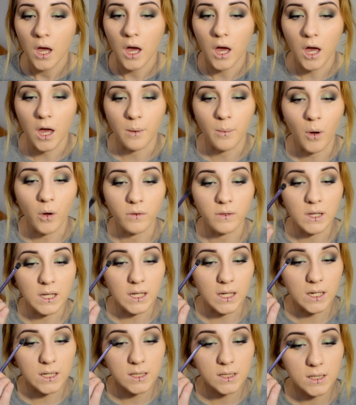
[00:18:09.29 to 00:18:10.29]
on
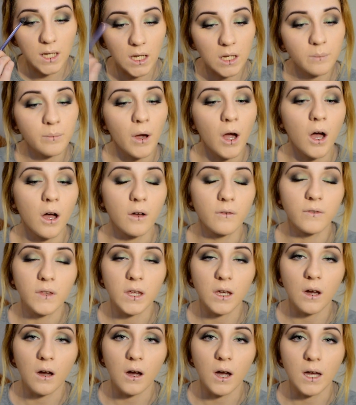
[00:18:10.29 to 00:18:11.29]
the second part of
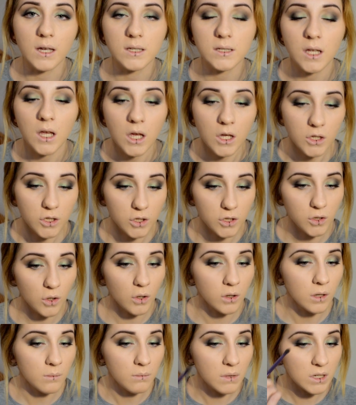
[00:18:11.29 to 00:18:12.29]
the eyes, just
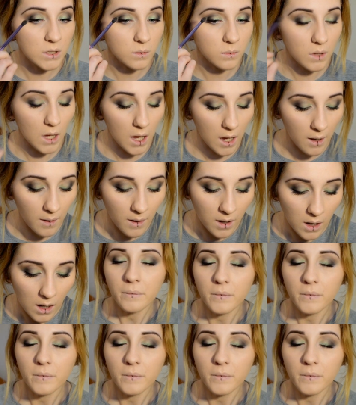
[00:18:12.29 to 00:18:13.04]
on the middle there.